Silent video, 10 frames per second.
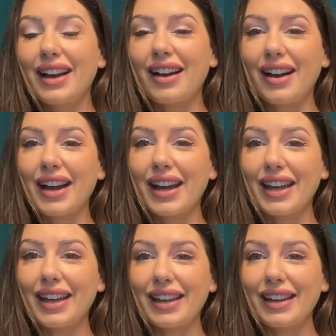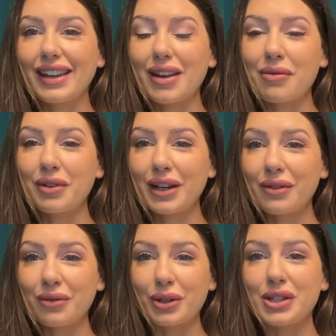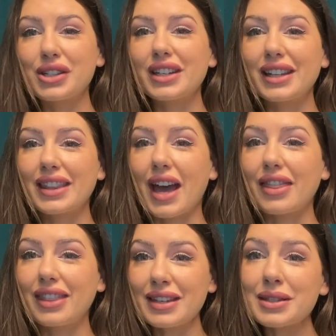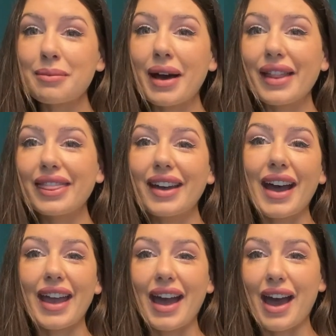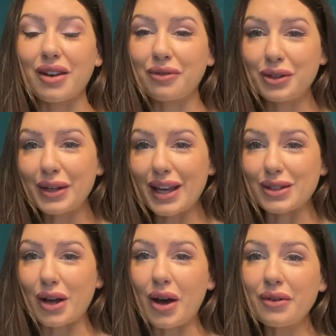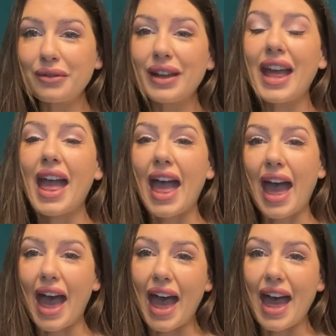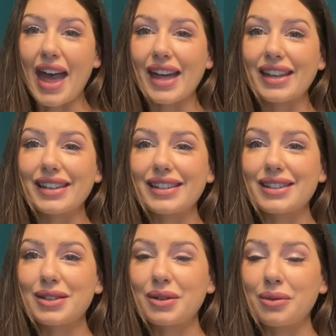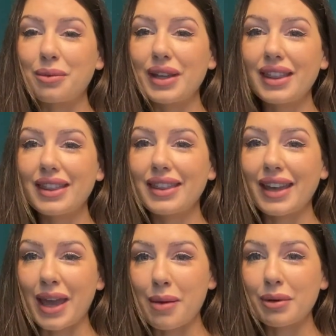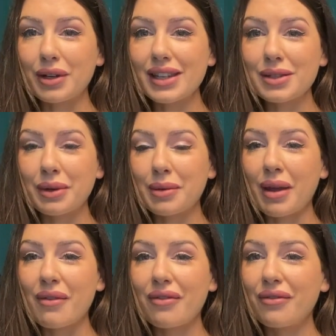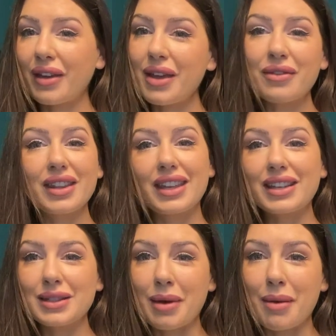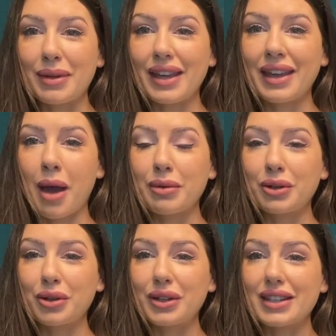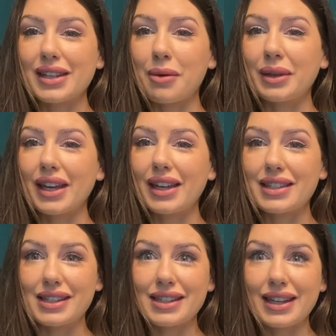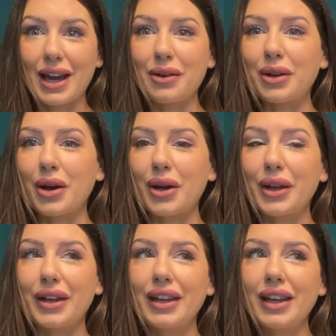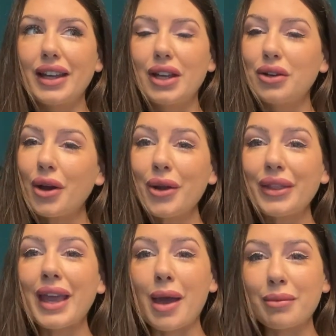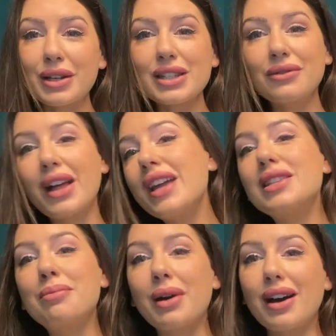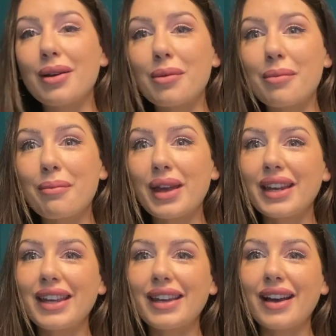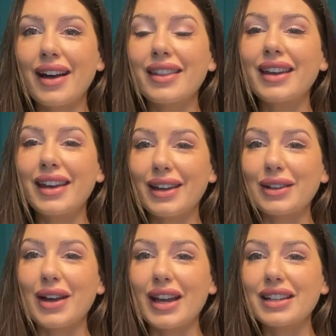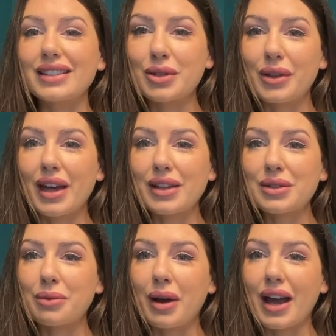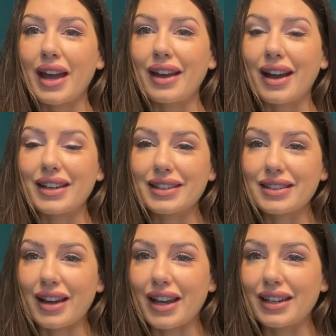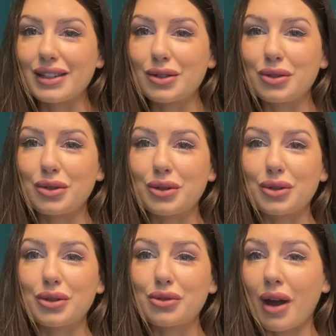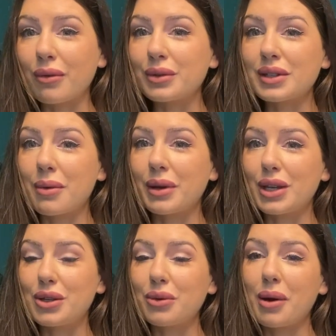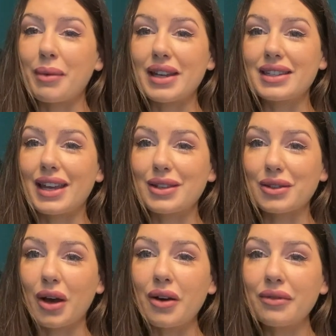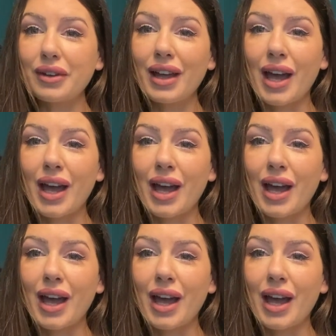I am very fortunate that this month I had a few days off, and with Emirates, one of my favorite things about being cabin crew is that we get a discount on not only Emirates flights but many other airlines. So that's why I decided to travel somewhere new on my days off.